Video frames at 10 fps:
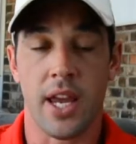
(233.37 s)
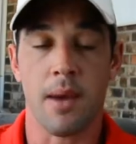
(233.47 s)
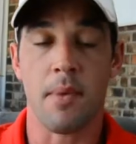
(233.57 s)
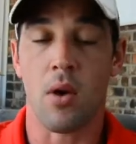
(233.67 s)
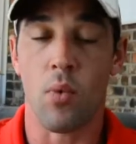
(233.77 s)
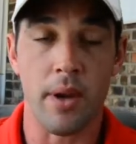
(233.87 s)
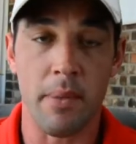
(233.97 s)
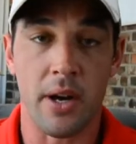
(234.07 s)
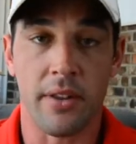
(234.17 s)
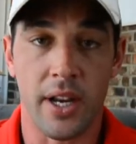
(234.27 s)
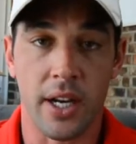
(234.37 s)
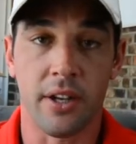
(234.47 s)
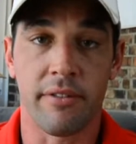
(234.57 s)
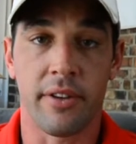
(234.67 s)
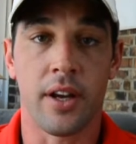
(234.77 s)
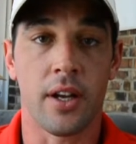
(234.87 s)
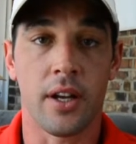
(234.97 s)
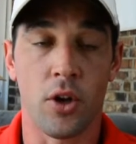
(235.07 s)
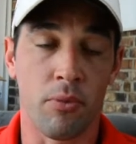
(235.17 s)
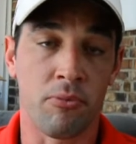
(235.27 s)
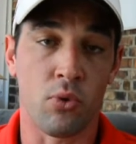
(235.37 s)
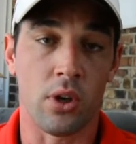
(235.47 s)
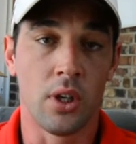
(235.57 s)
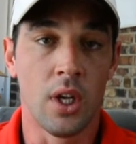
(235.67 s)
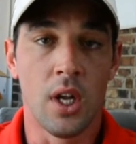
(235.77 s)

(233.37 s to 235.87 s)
They came out way better than I could have hoped for.